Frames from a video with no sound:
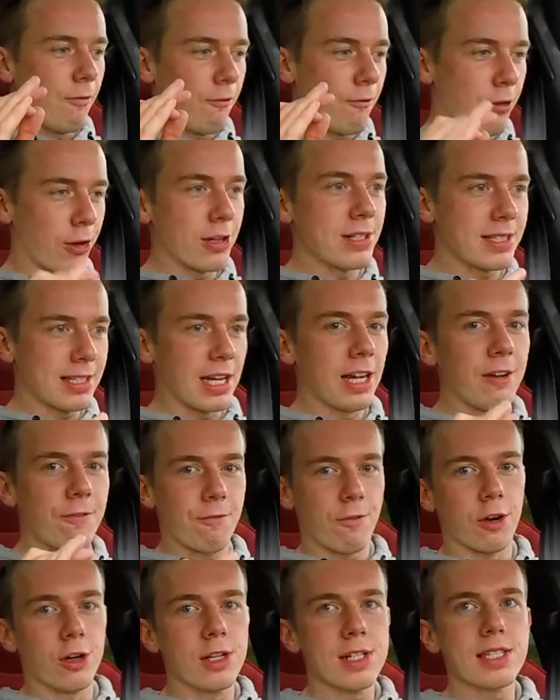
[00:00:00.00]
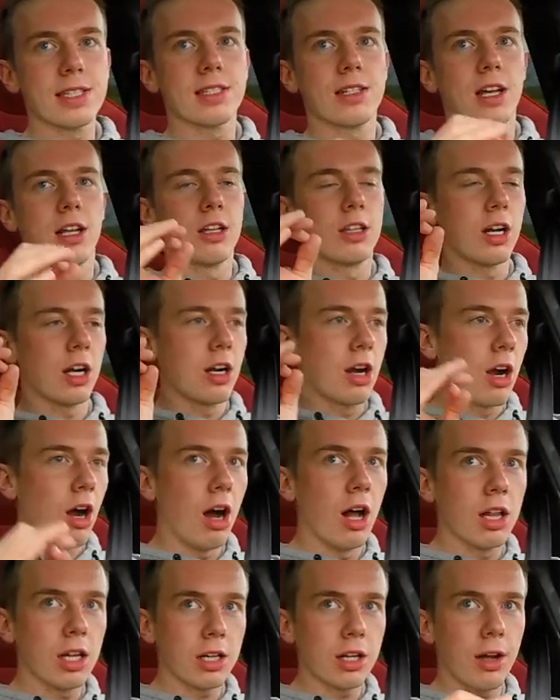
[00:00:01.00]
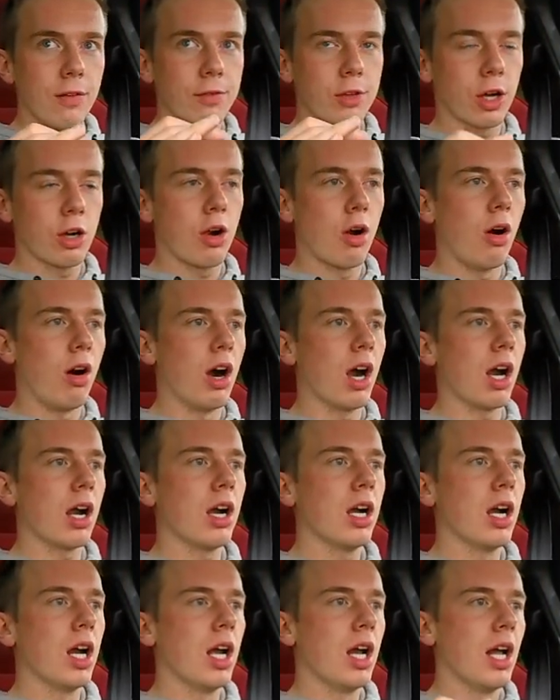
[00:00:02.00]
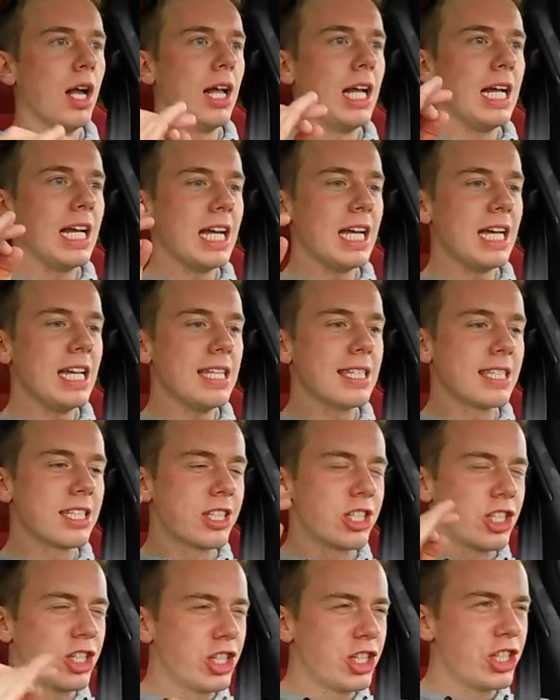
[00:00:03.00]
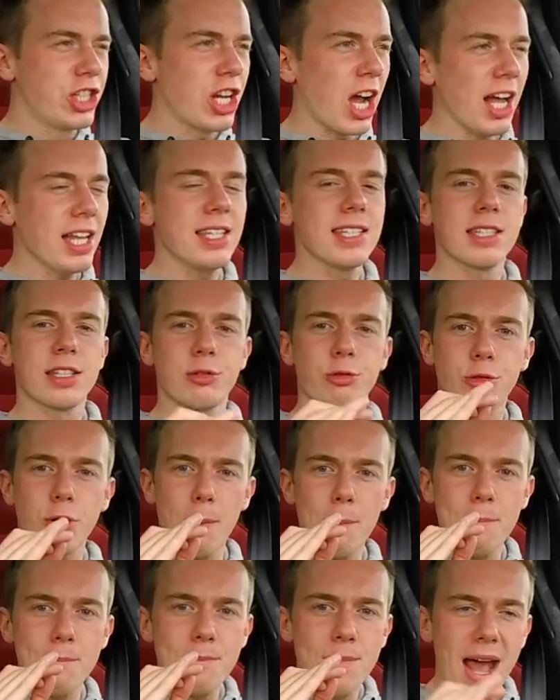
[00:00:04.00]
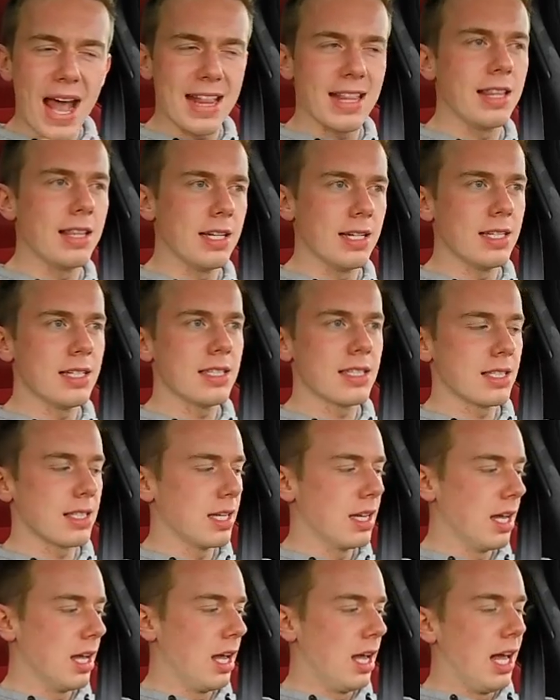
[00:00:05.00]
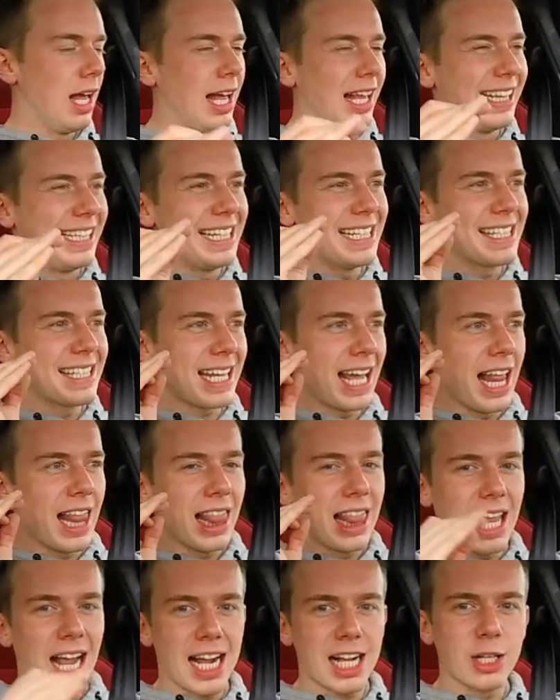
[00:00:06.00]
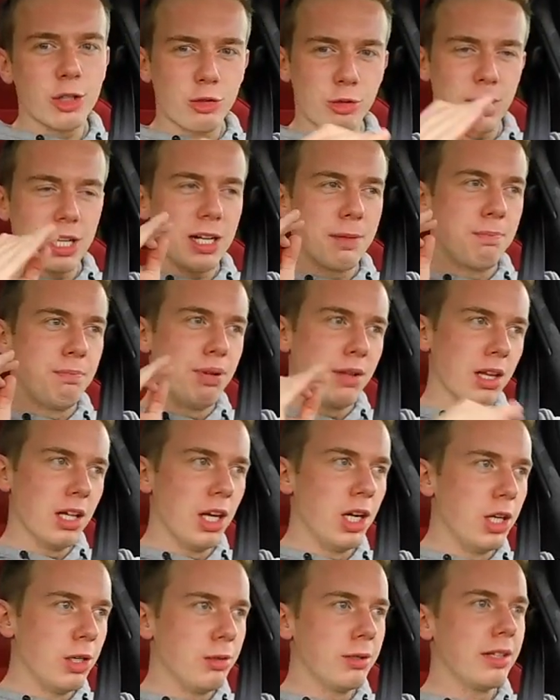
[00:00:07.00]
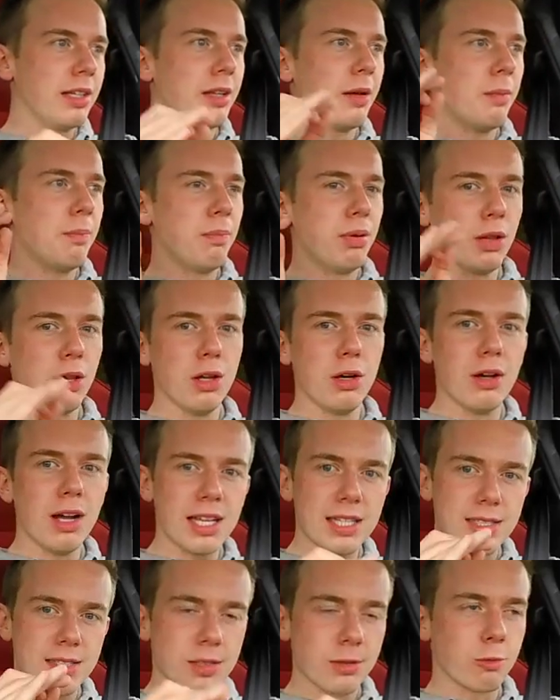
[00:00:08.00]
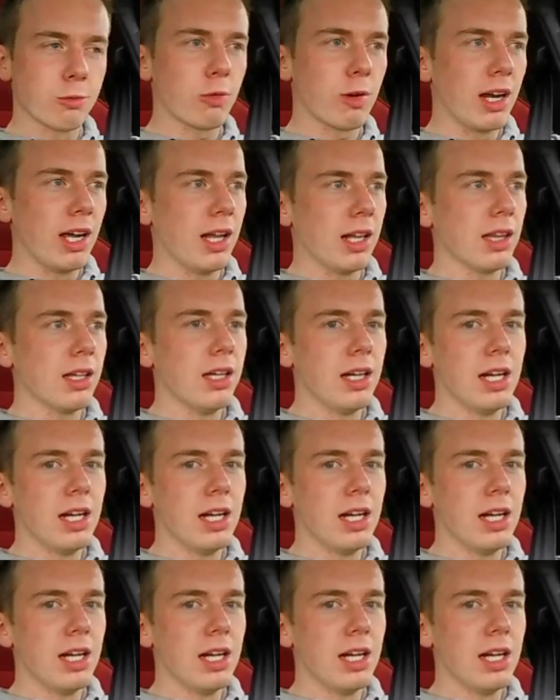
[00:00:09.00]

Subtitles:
First thing first, the color of the car is just tremendous. This electric blue, the blue is surreal,